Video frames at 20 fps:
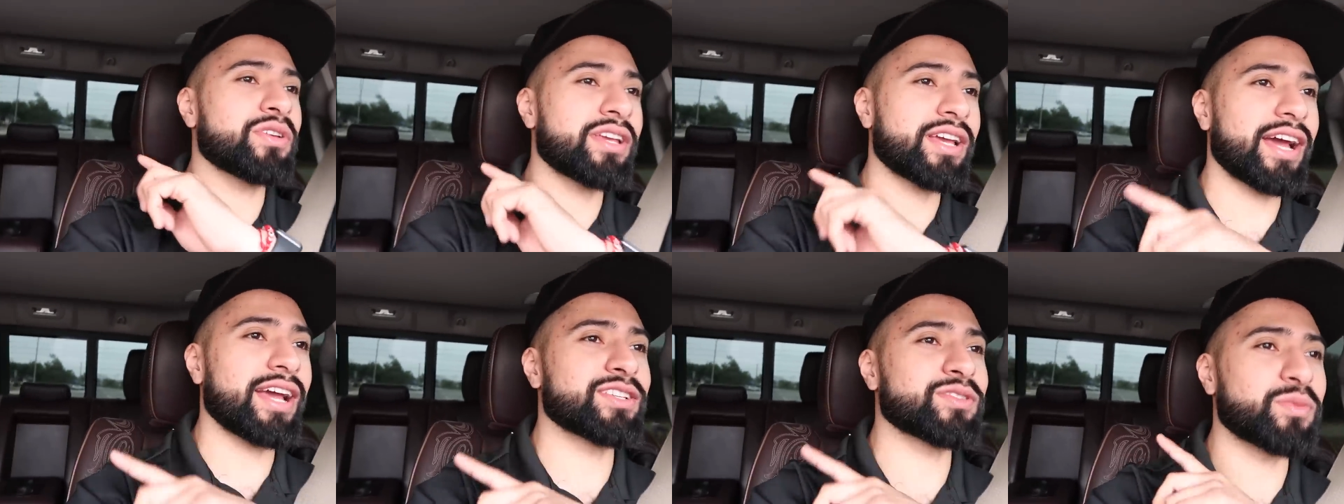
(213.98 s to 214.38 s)
you
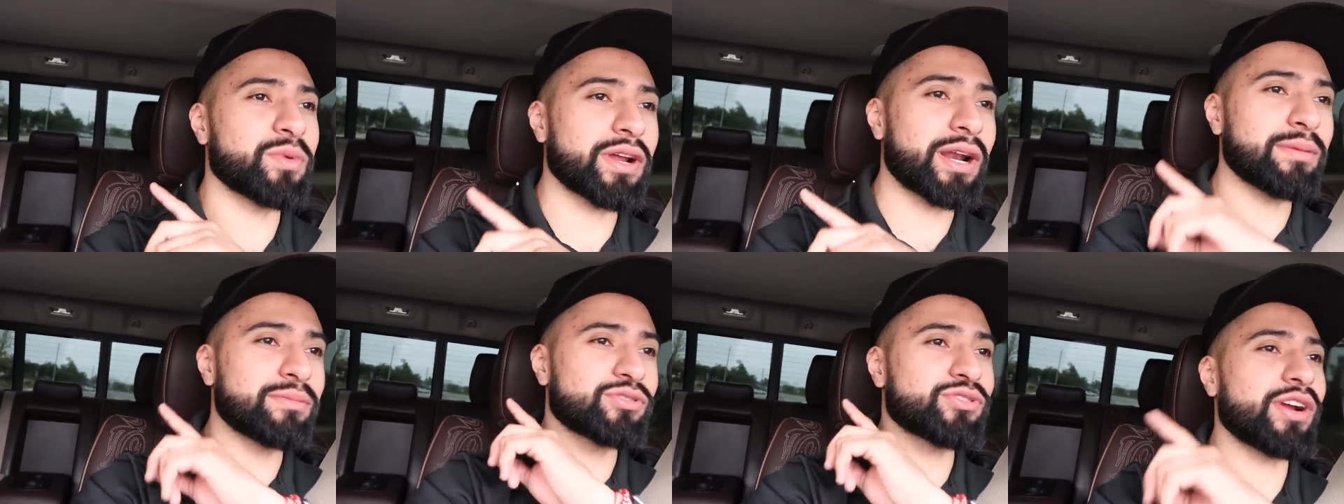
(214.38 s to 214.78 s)
guys
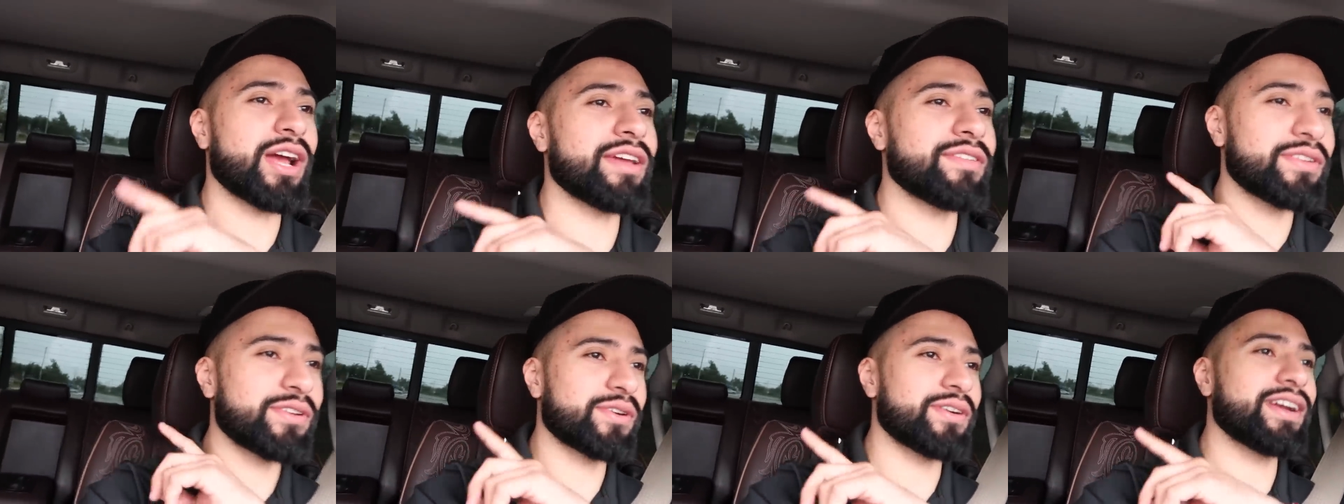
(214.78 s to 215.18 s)
what I'm
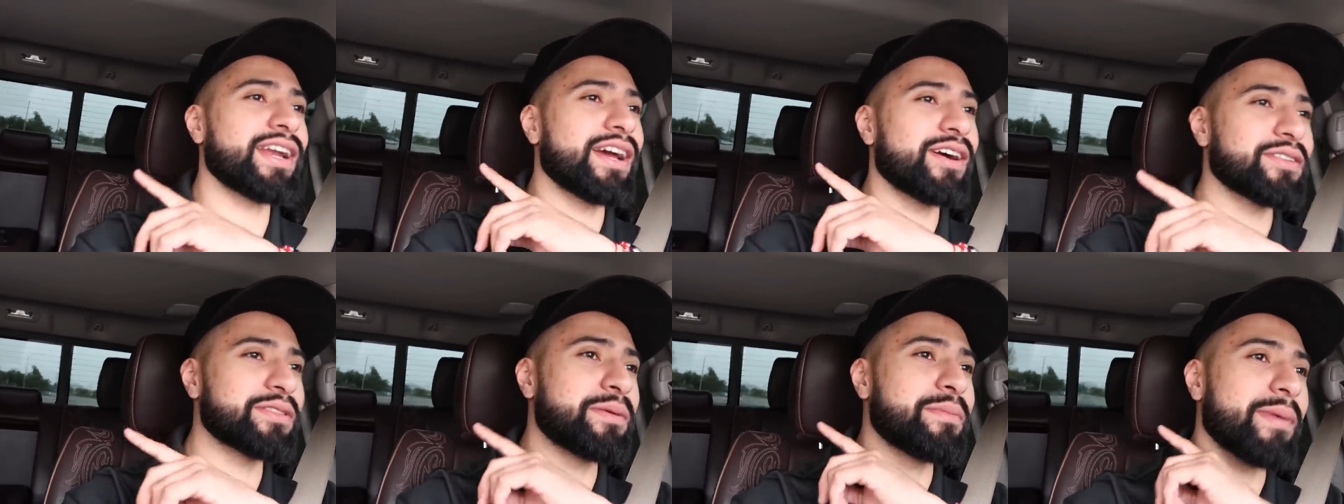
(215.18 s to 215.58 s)
driving right
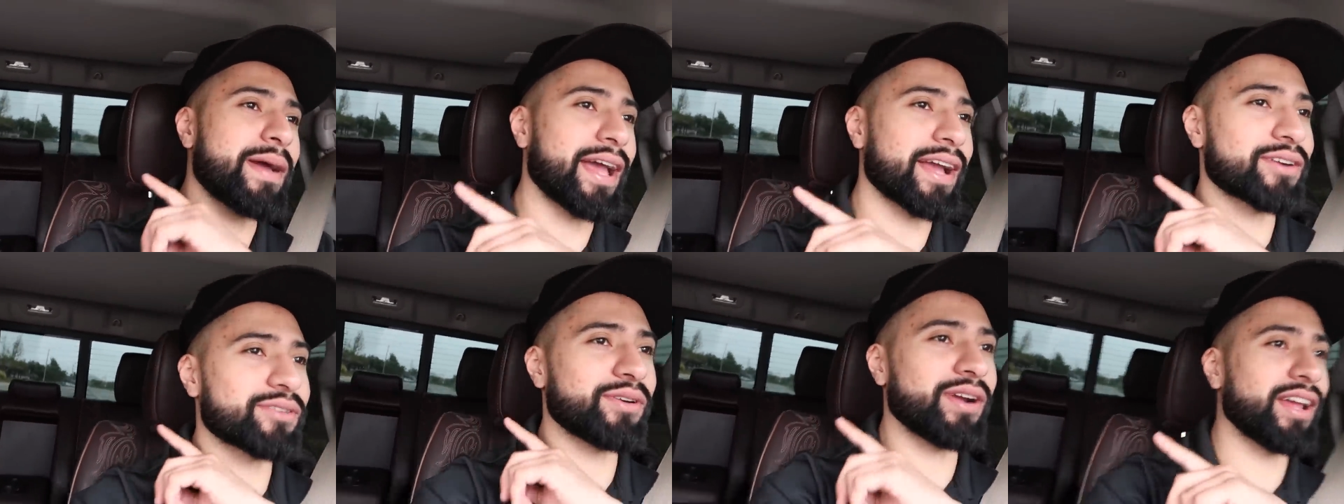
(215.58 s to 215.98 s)
now on the
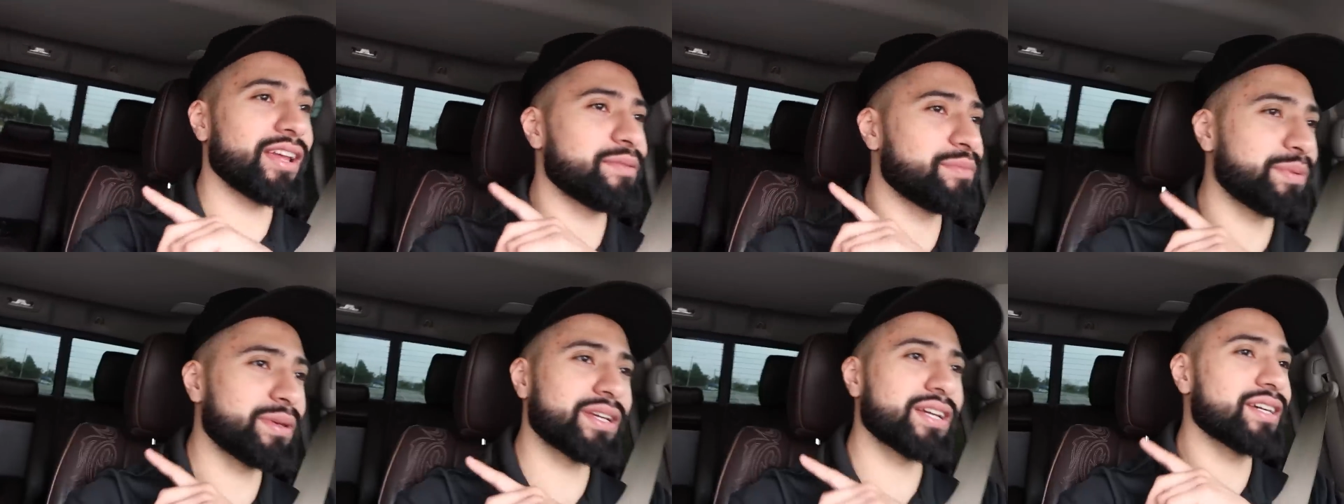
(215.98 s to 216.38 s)
back
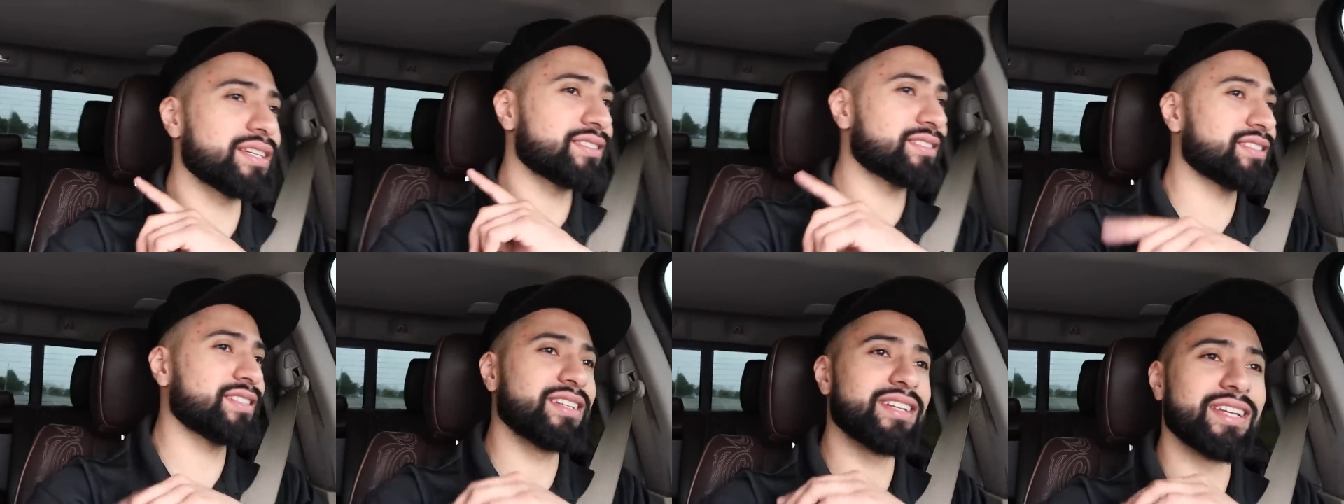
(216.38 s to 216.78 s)
right,
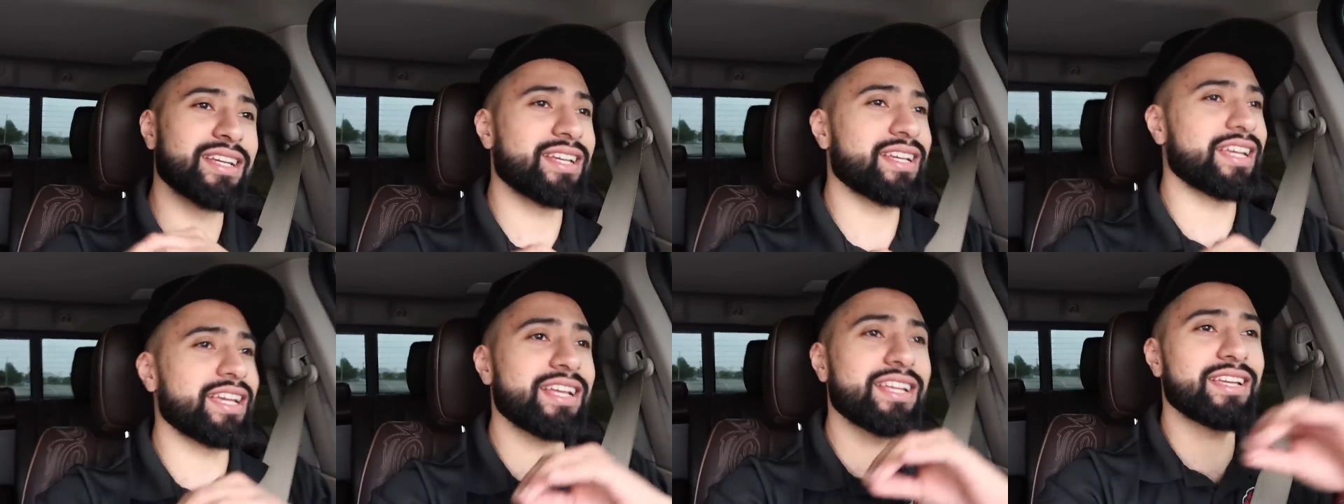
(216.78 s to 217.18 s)
because
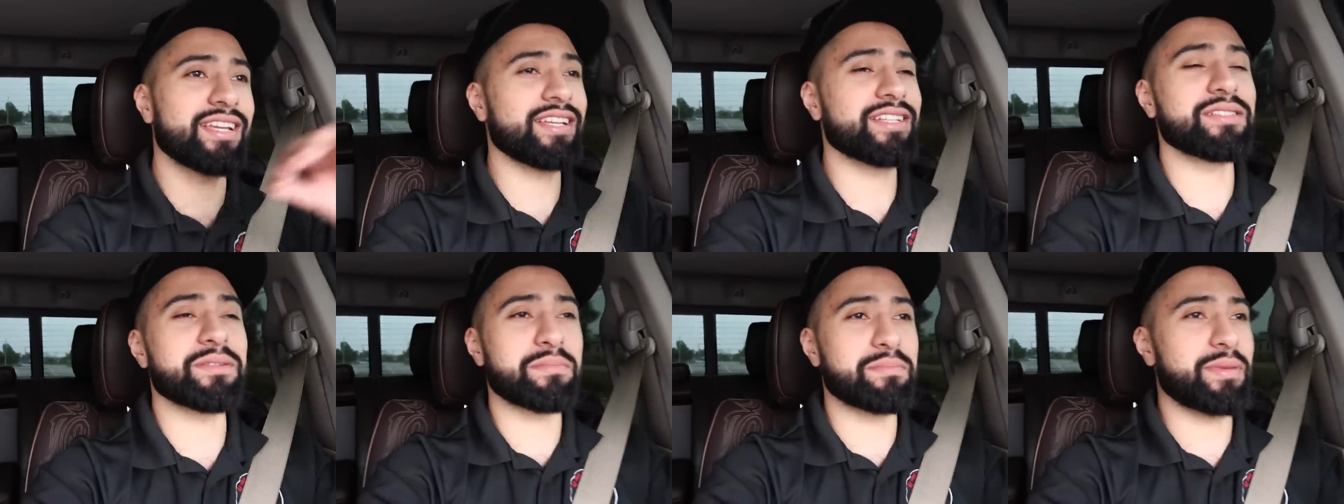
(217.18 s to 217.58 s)
it
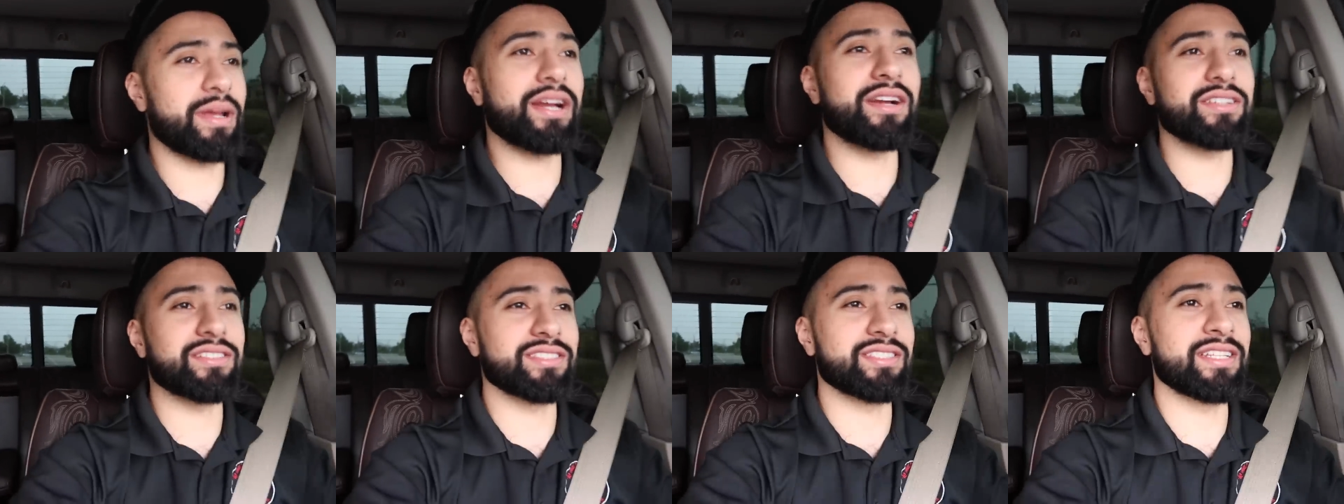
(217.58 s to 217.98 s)
is
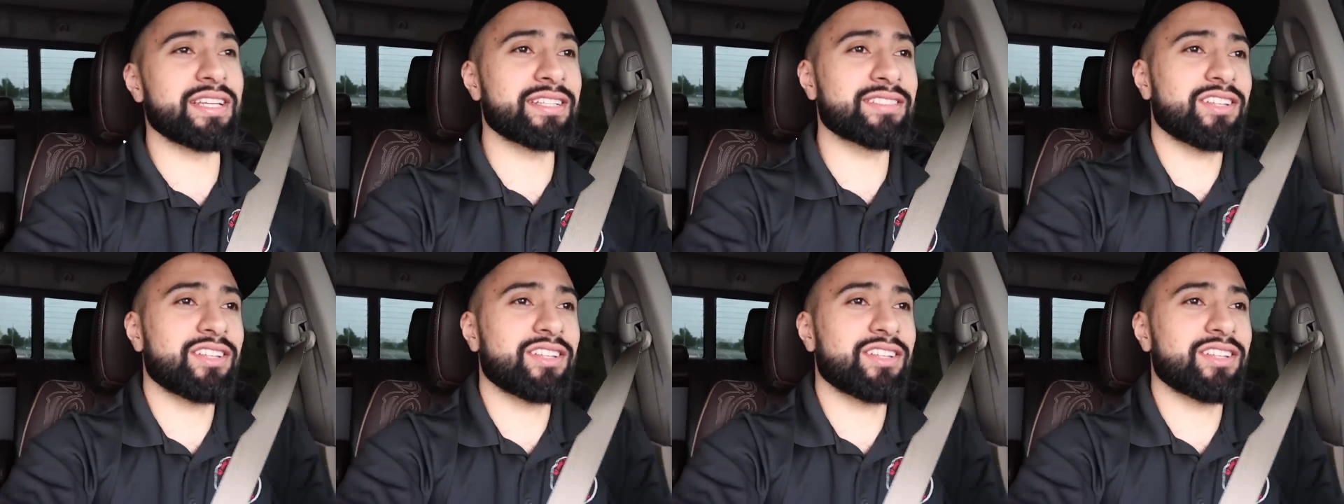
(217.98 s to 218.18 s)
embarrassing.